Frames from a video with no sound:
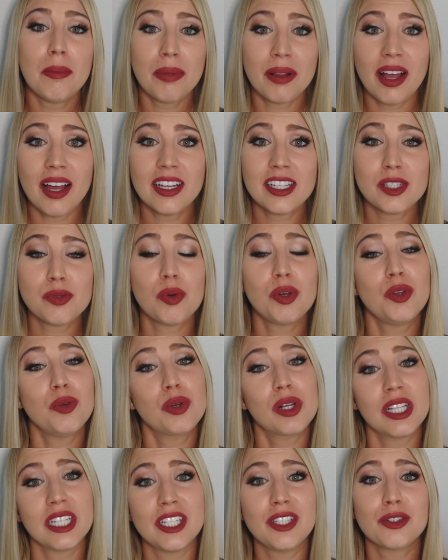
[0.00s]
Plus, when
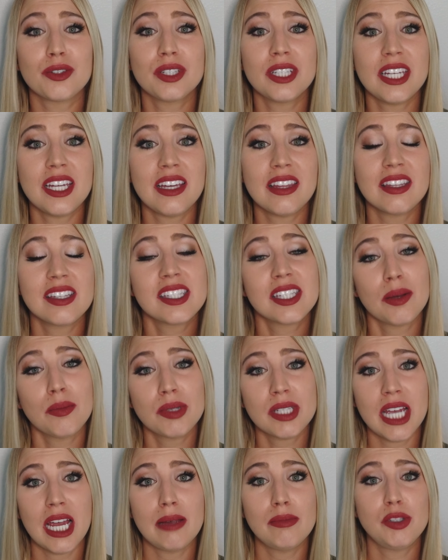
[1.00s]
you clean your teeth,
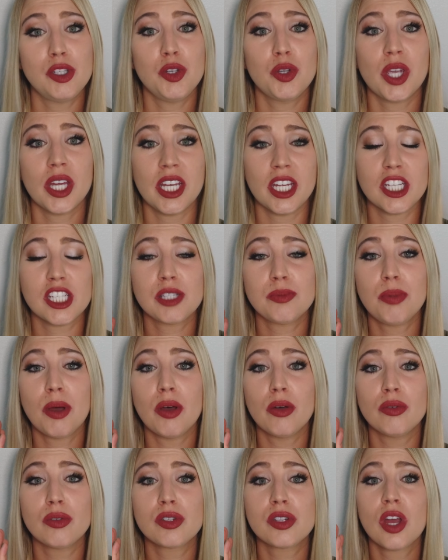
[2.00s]
sometimes you can
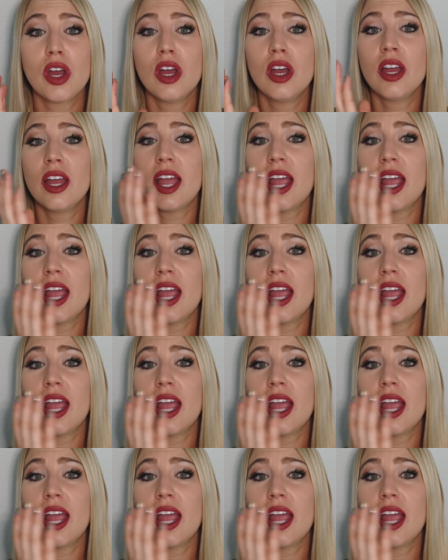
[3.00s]
expose